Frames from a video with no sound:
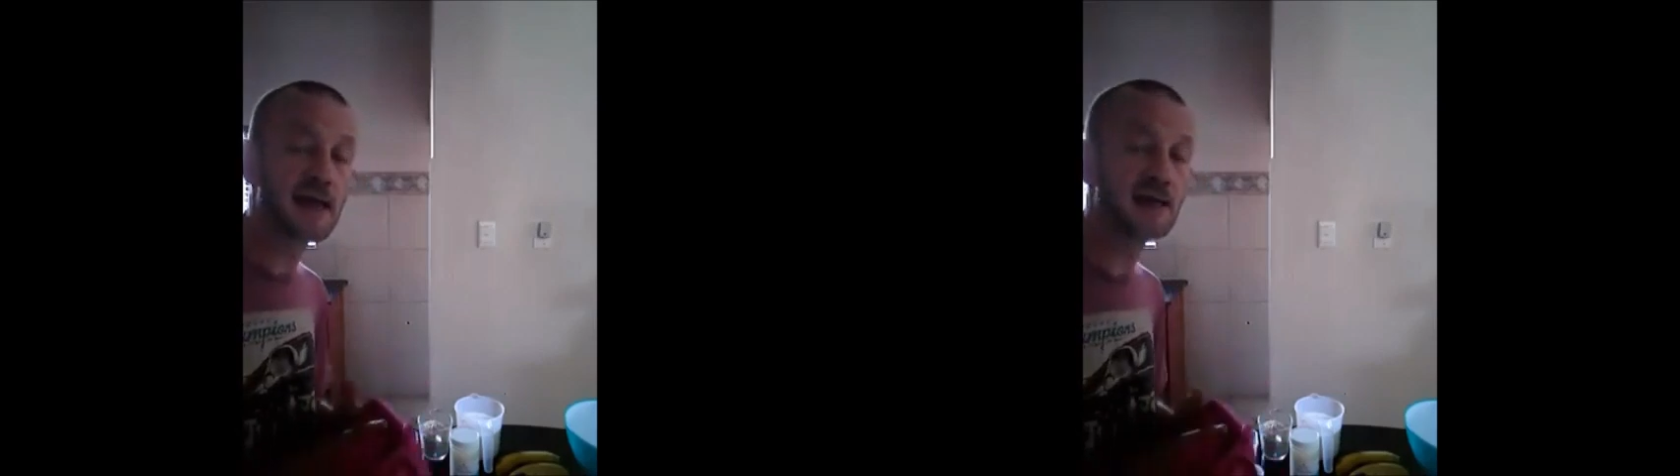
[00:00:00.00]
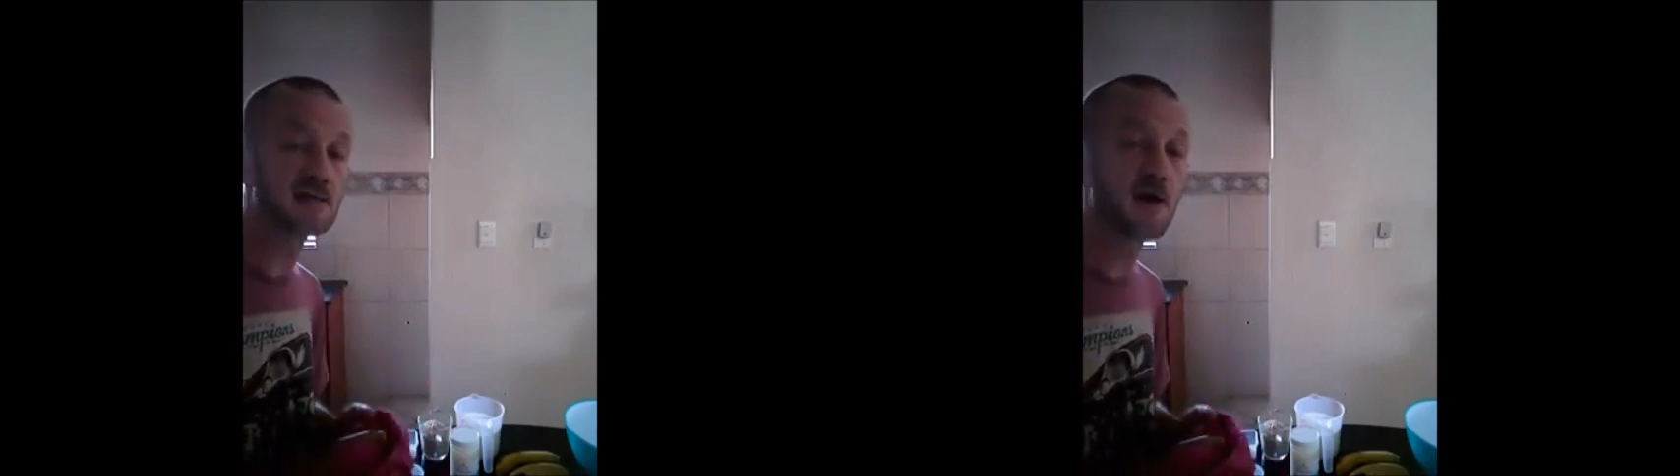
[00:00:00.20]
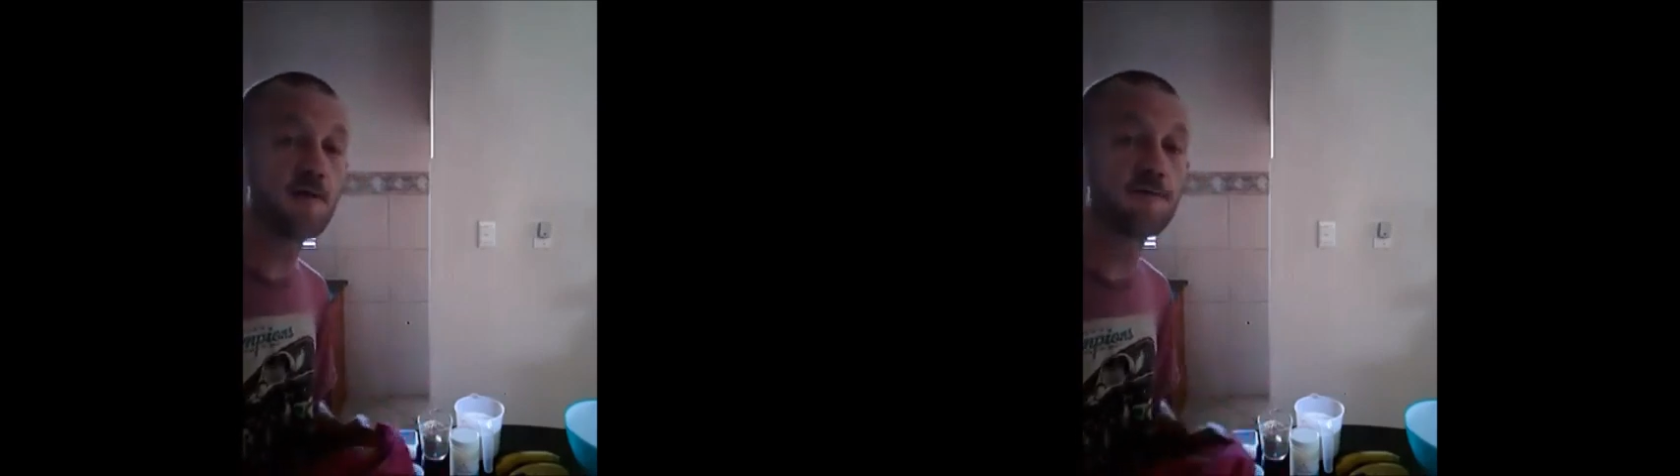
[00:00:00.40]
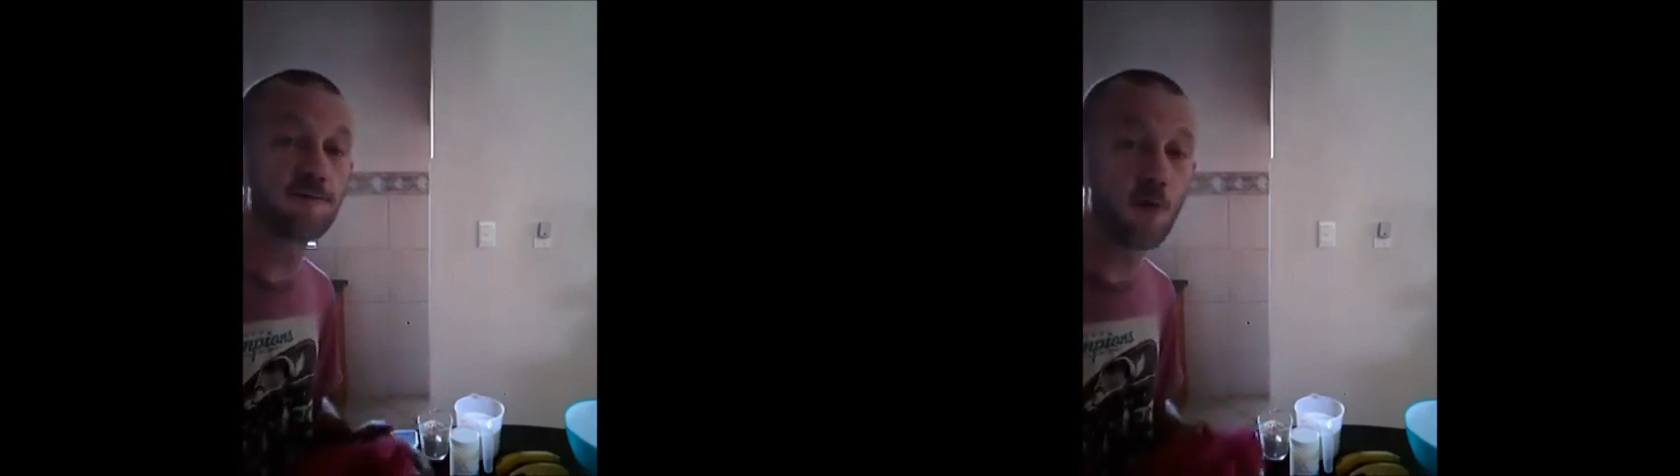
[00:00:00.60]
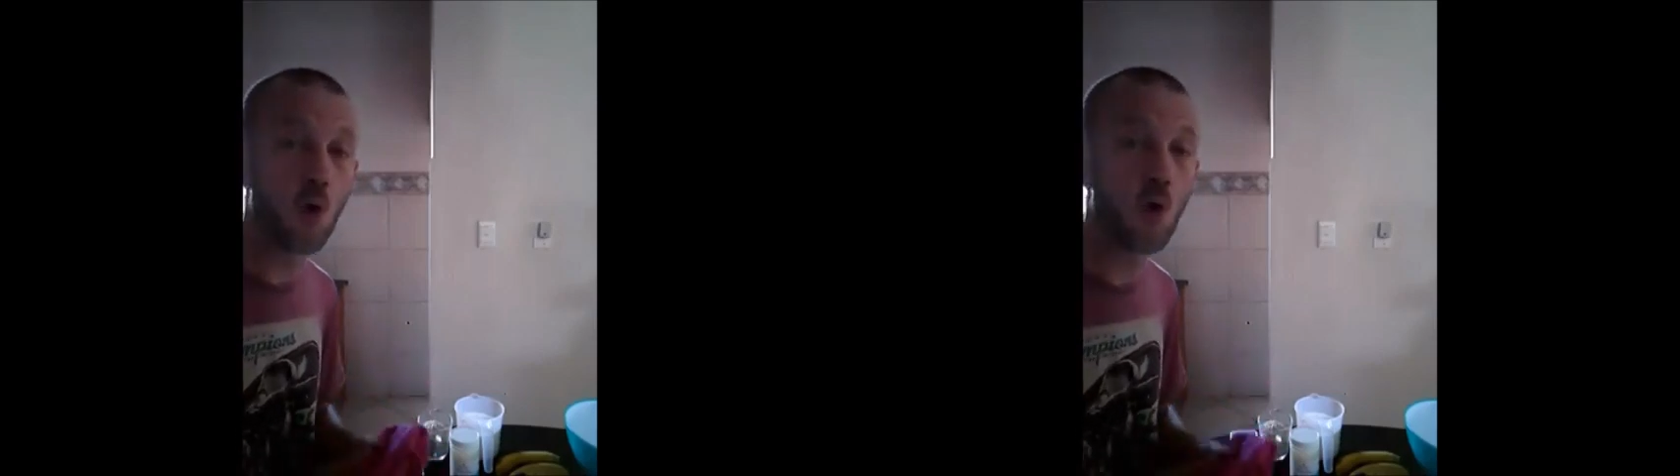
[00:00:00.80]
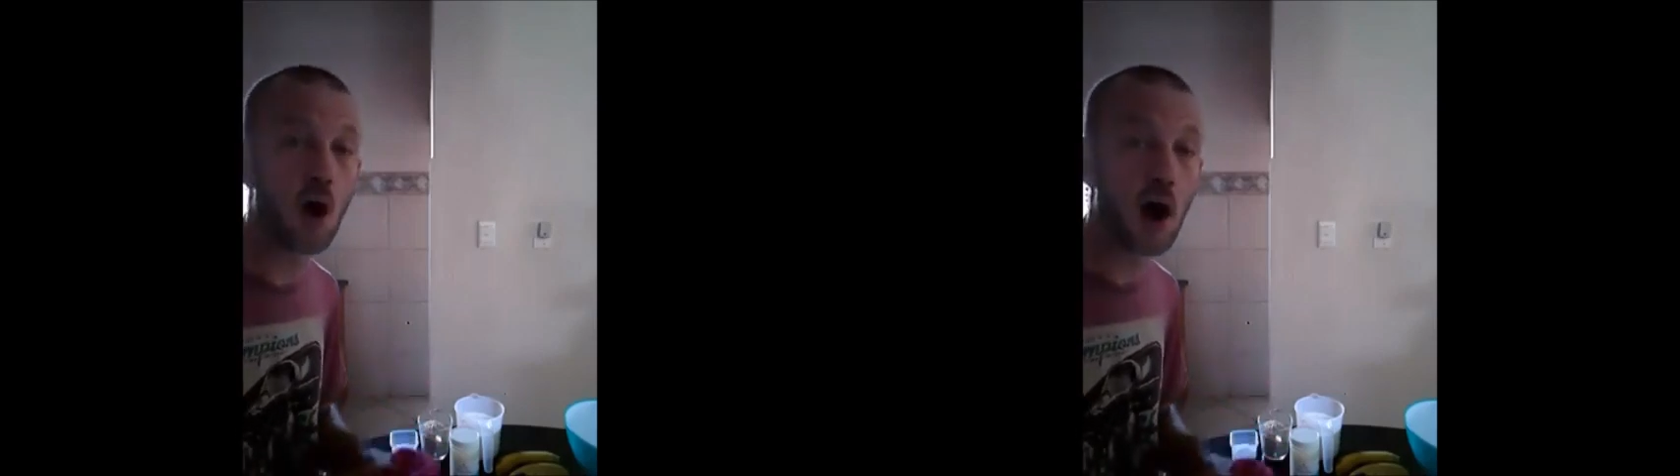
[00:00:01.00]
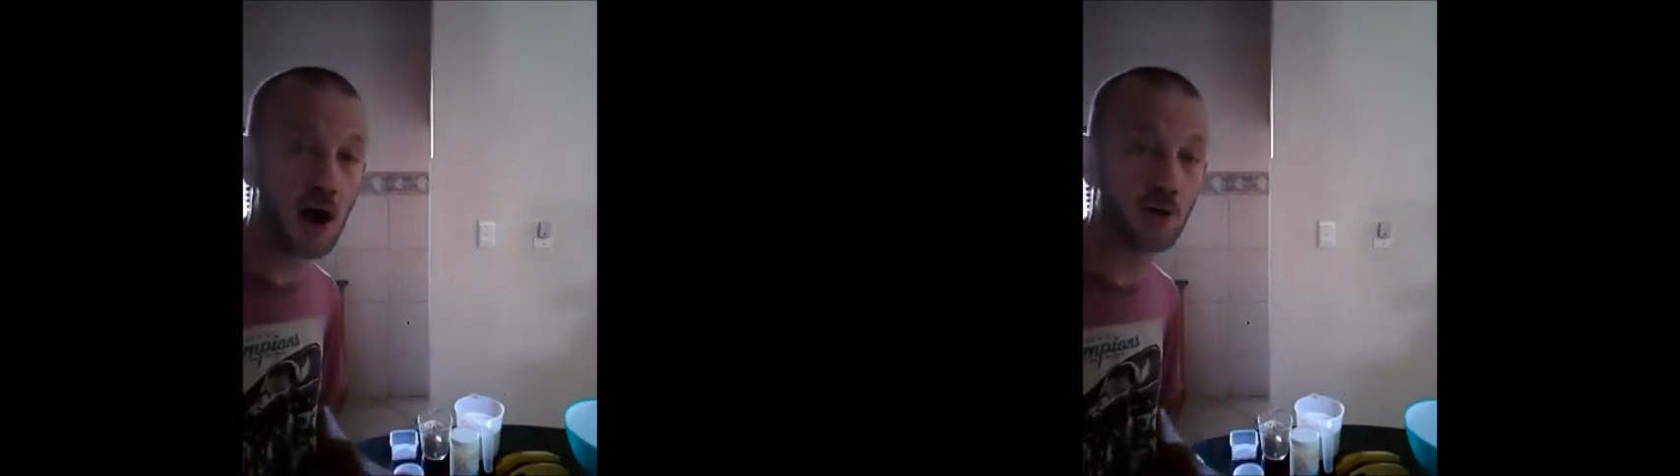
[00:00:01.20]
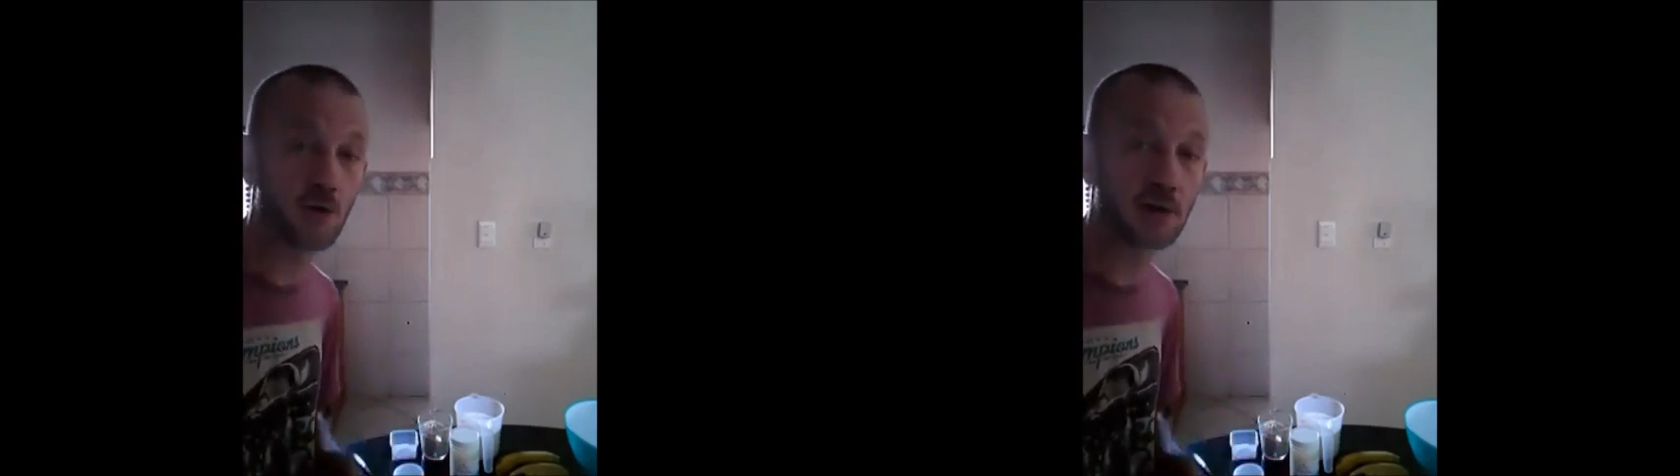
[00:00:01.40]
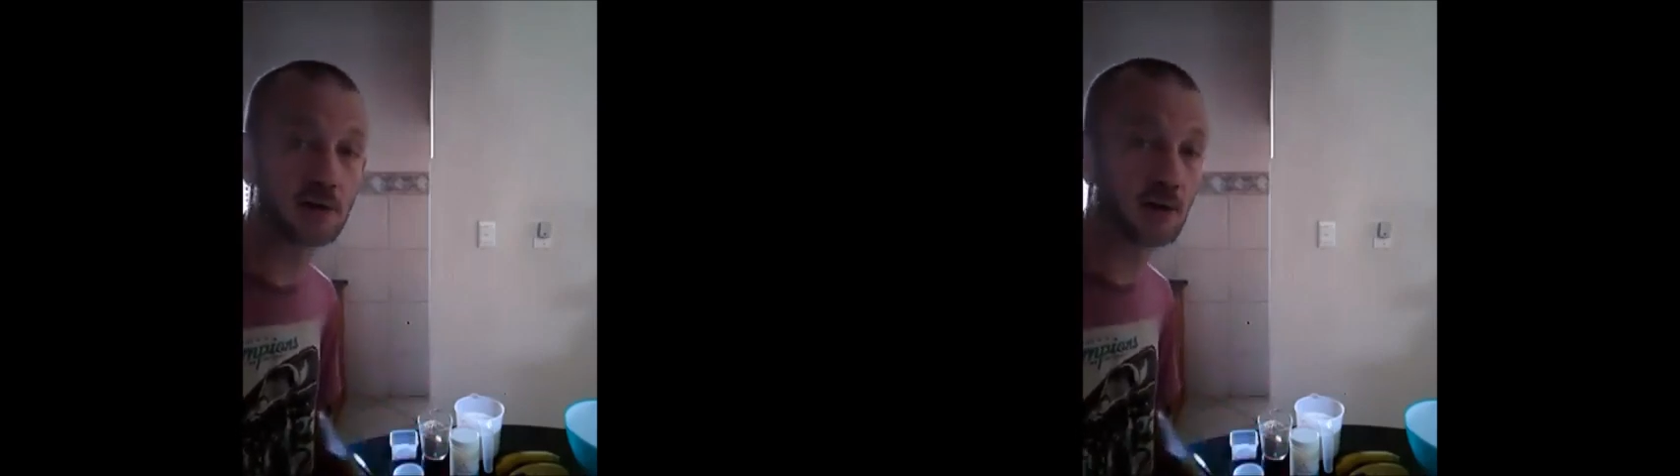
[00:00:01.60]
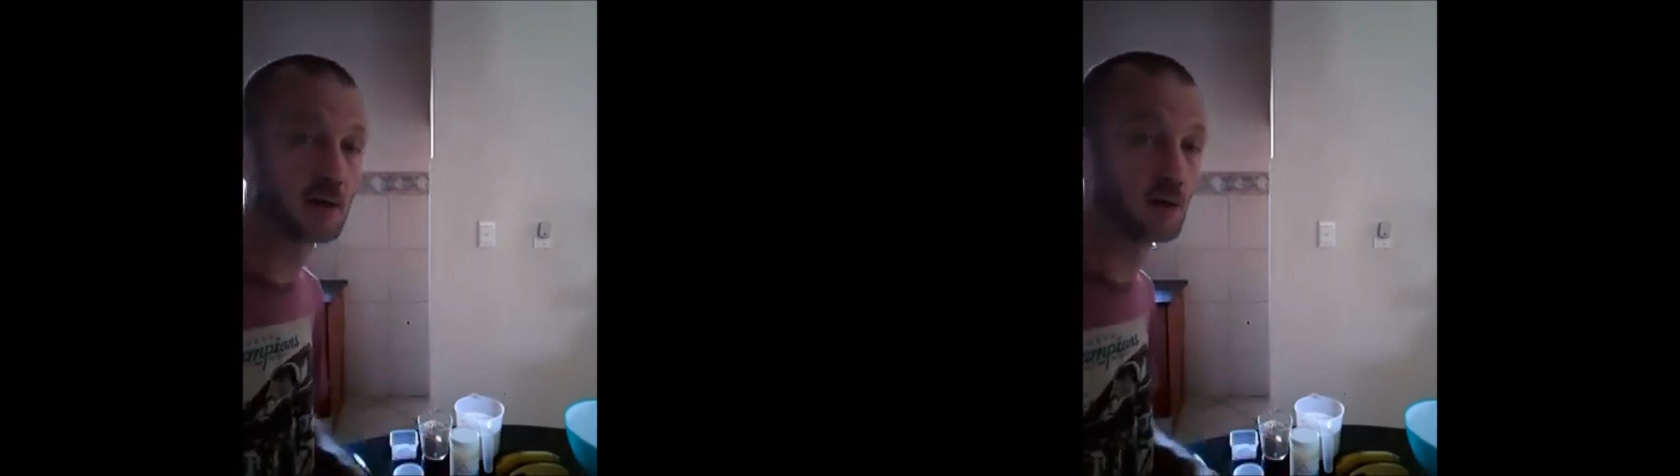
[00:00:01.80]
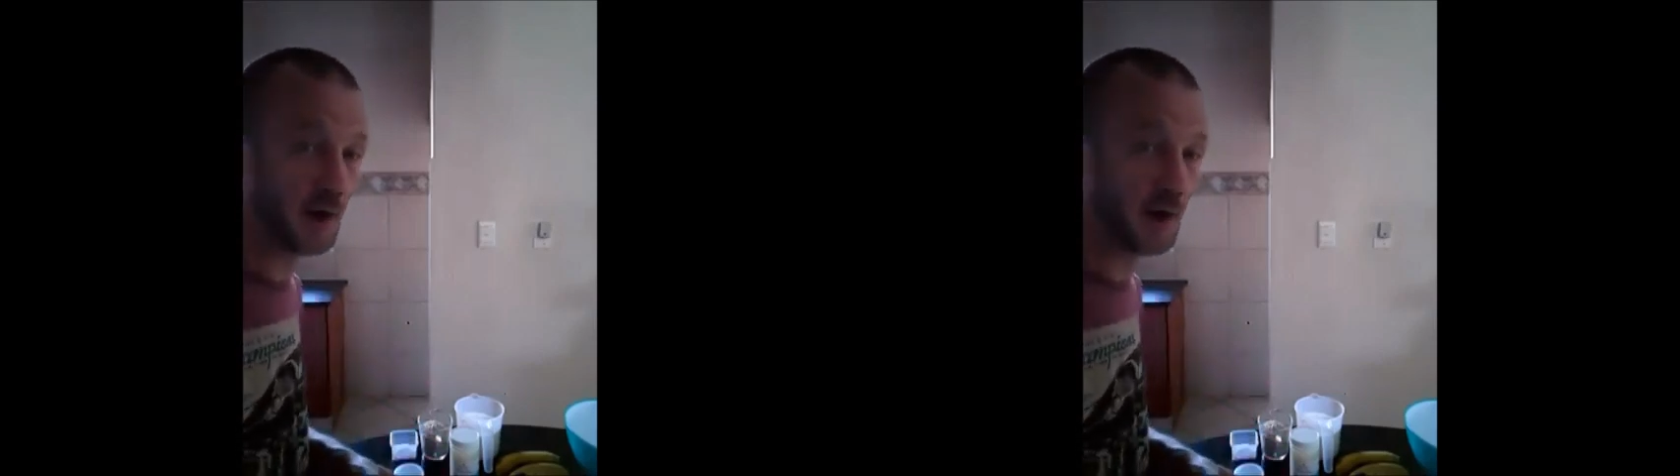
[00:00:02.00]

is 400